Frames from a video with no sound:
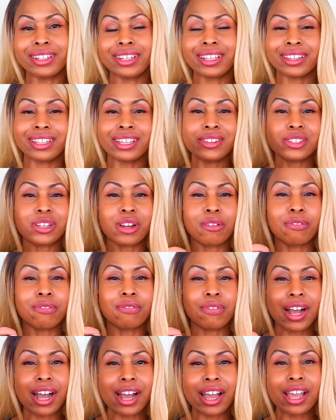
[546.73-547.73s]
These are
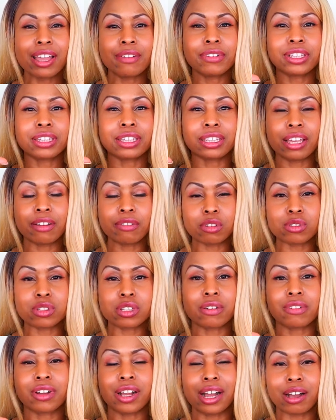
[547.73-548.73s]
5 levels
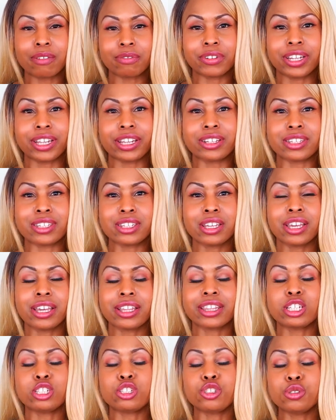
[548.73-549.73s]
of confidence
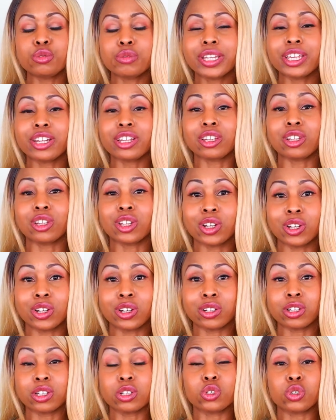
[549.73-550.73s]
that you can
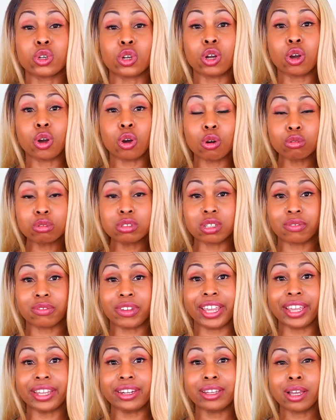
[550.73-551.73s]
learn to
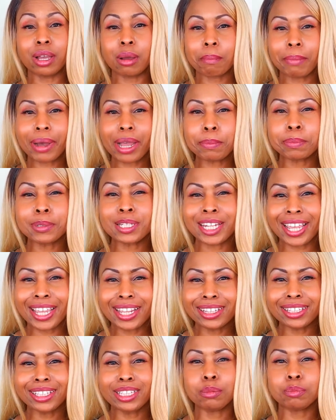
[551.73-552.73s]
cultivate by
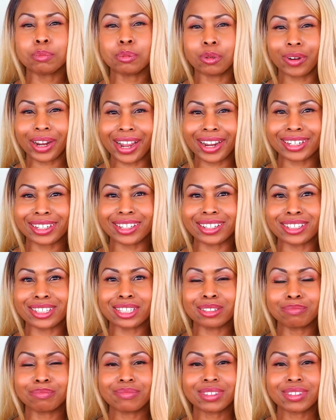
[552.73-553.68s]
daily practice.